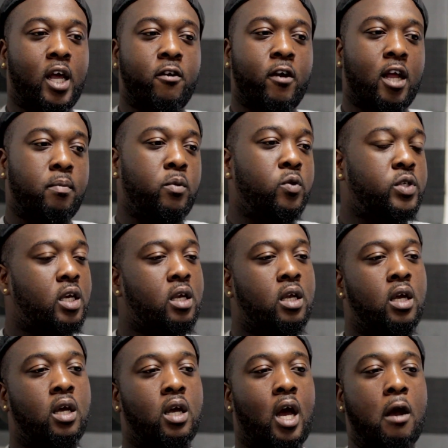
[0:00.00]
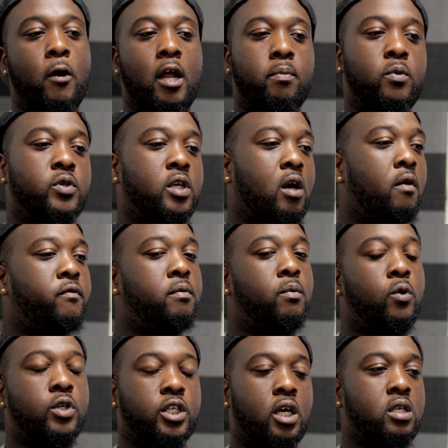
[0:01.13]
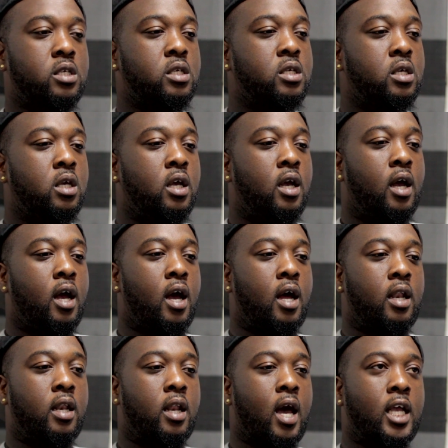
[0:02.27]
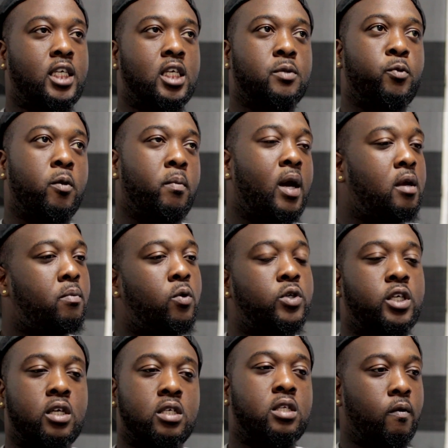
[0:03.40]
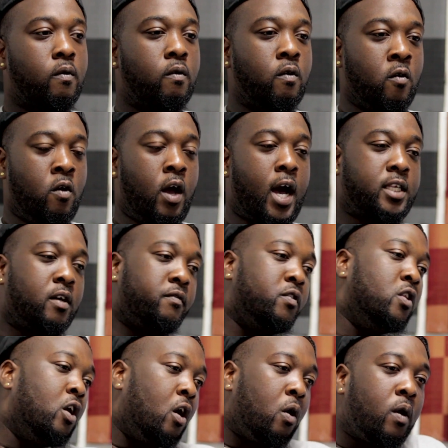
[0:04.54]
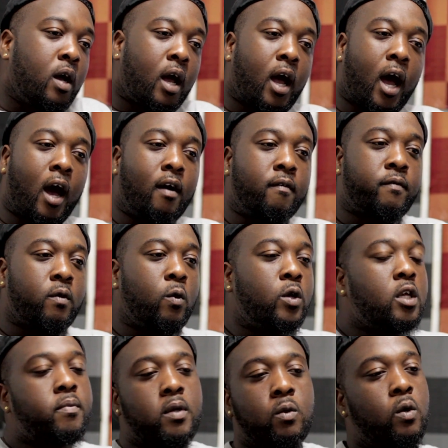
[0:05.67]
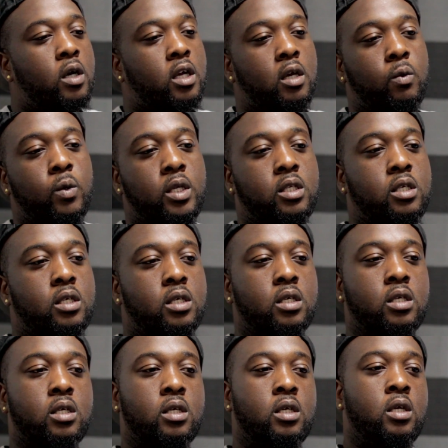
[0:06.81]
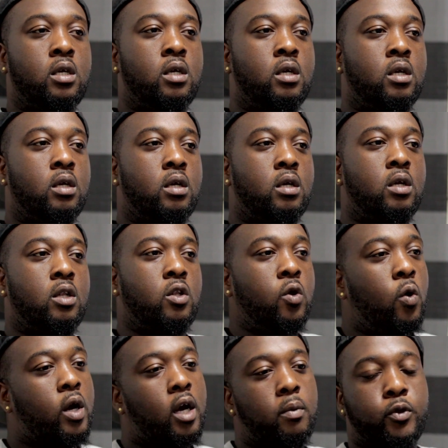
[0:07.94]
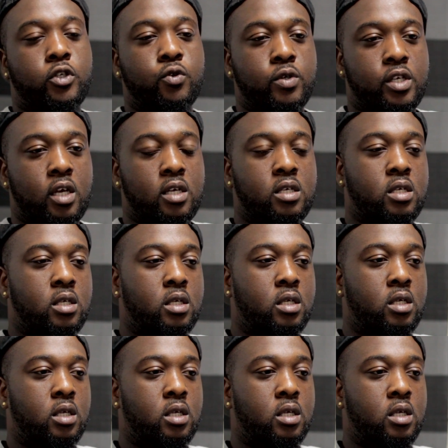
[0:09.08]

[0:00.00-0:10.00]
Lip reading: When I write music of emotions, and I just bring my emotions to the people. As of now, I've only been working with local producers.